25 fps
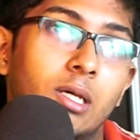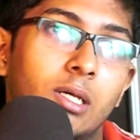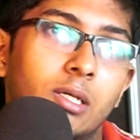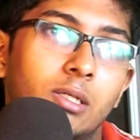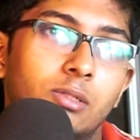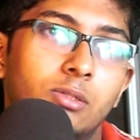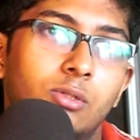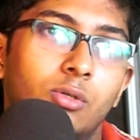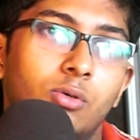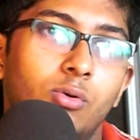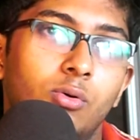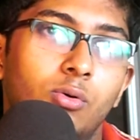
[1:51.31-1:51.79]

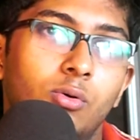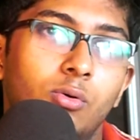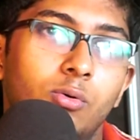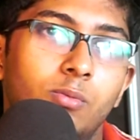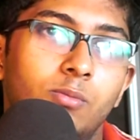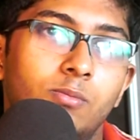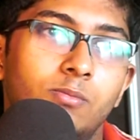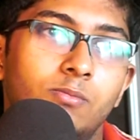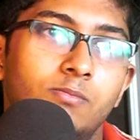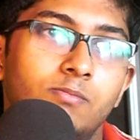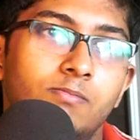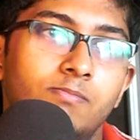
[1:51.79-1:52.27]
So
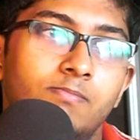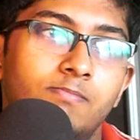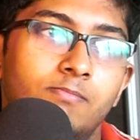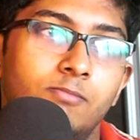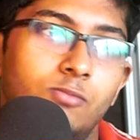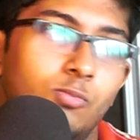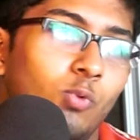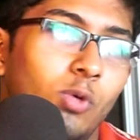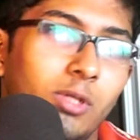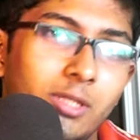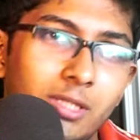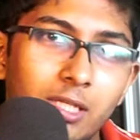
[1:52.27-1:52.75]

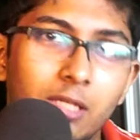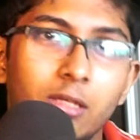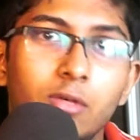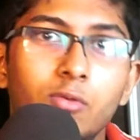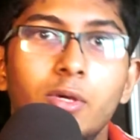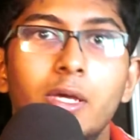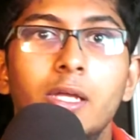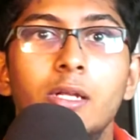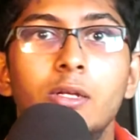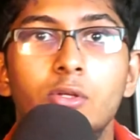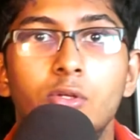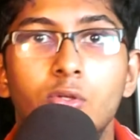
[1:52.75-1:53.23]
one thing you
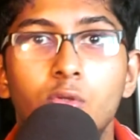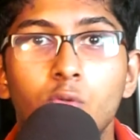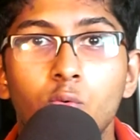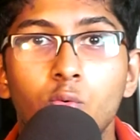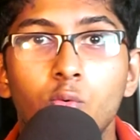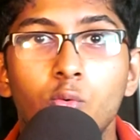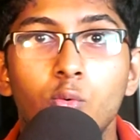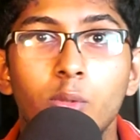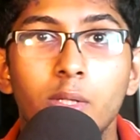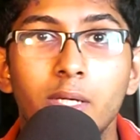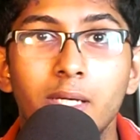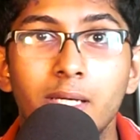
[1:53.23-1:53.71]
can
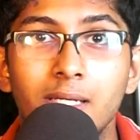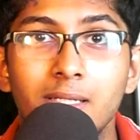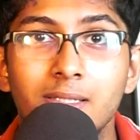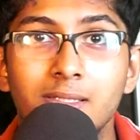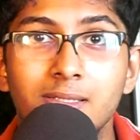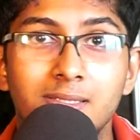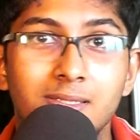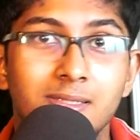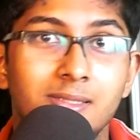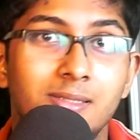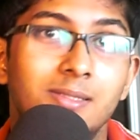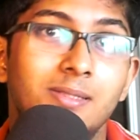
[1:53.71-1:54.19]
do
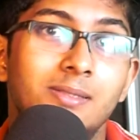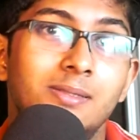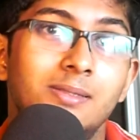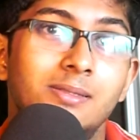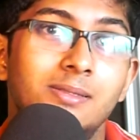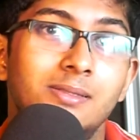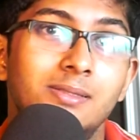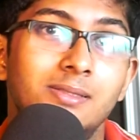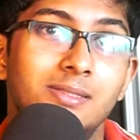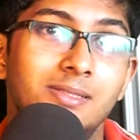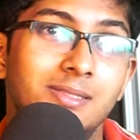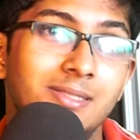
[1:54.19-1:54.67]
is
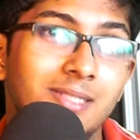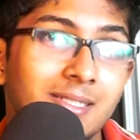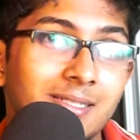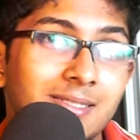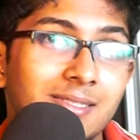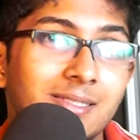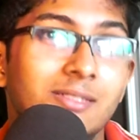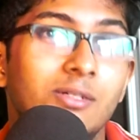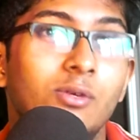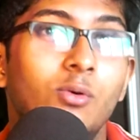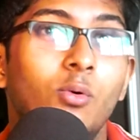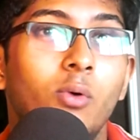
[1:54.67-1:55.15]

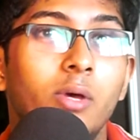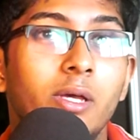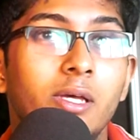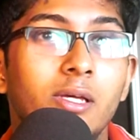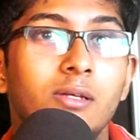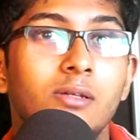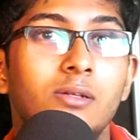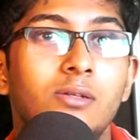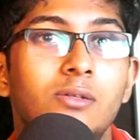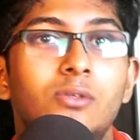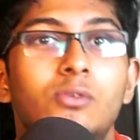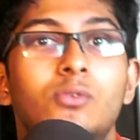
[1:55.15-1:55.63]
just
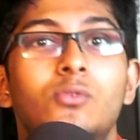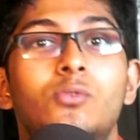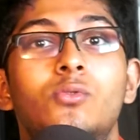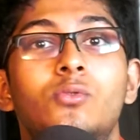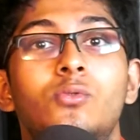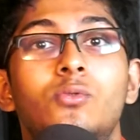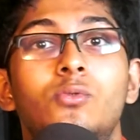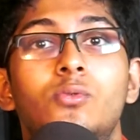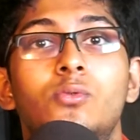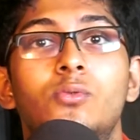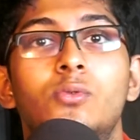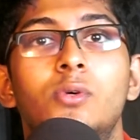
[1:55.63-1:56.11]
going
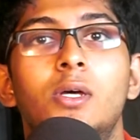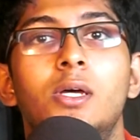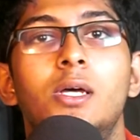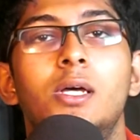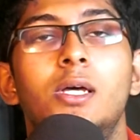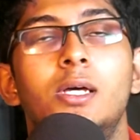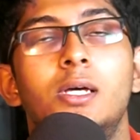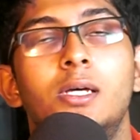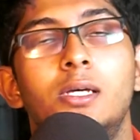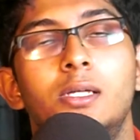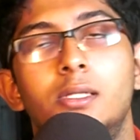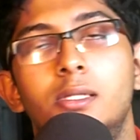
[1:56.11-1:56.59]
to
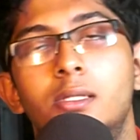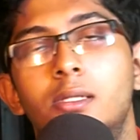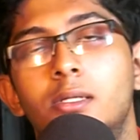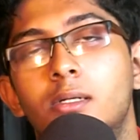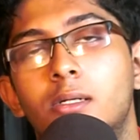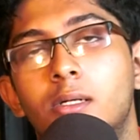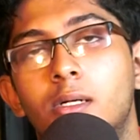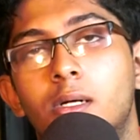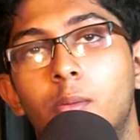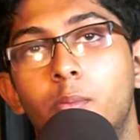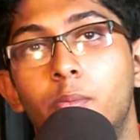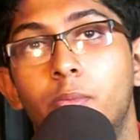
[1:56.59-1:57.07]

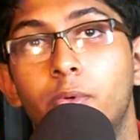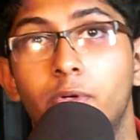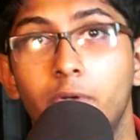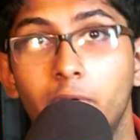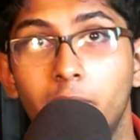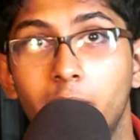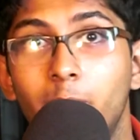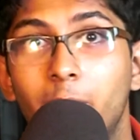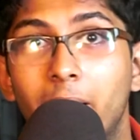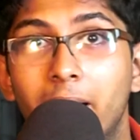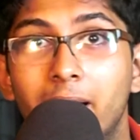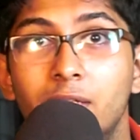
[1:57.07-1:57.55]
the computer
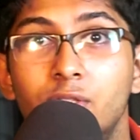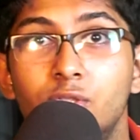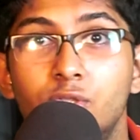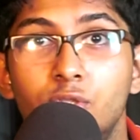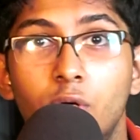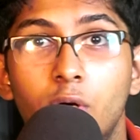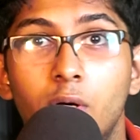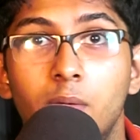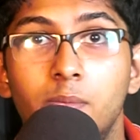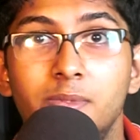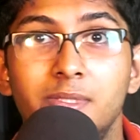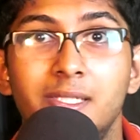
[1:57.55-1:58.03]
repairing
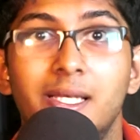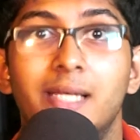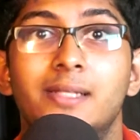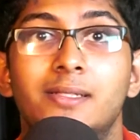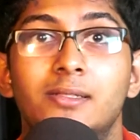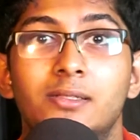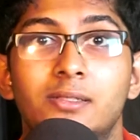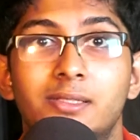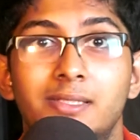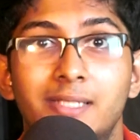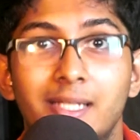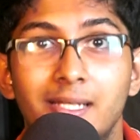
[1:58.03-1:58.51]
shops
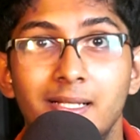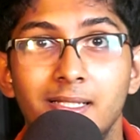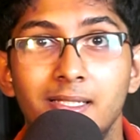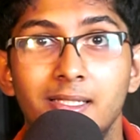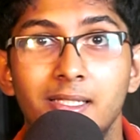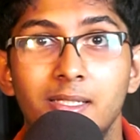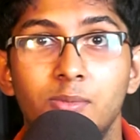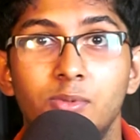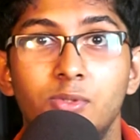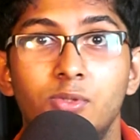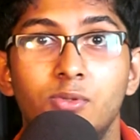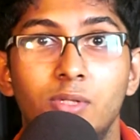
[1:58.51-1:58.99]
and tell
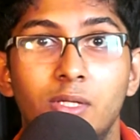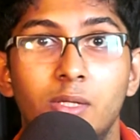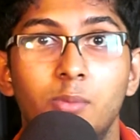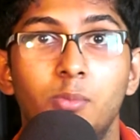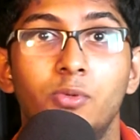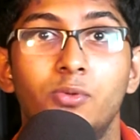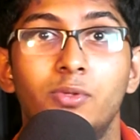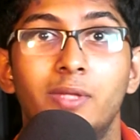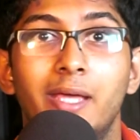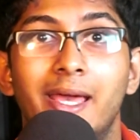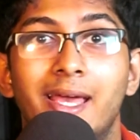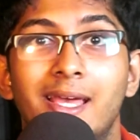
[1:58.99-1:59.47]
them to give
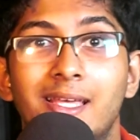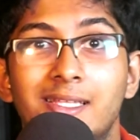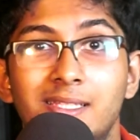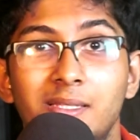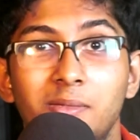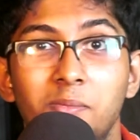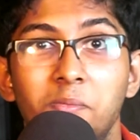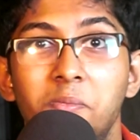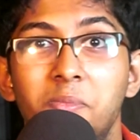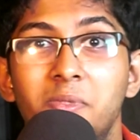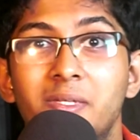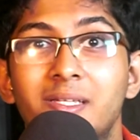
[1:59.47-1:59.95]
you the
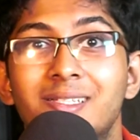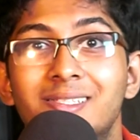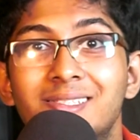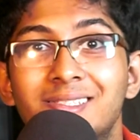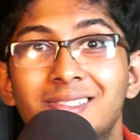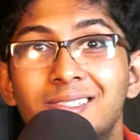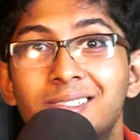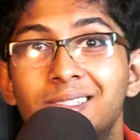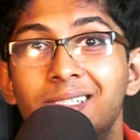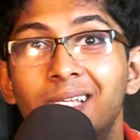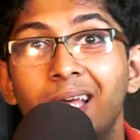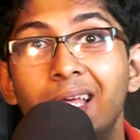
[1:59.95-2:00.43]

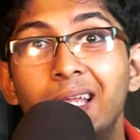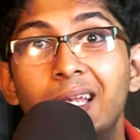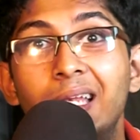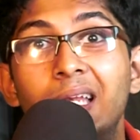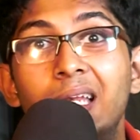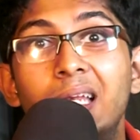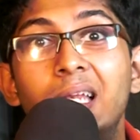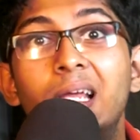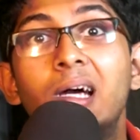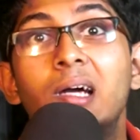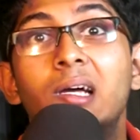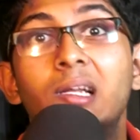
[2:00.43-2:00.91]
SMPS
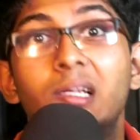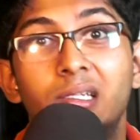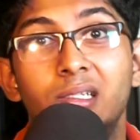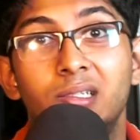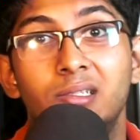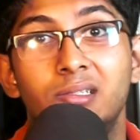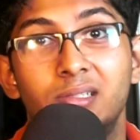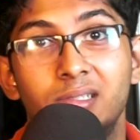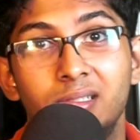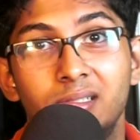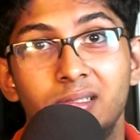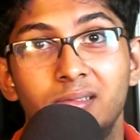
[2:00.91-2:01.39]

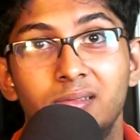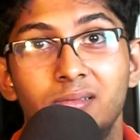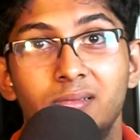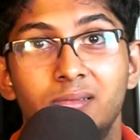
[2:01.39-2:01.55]
inductors.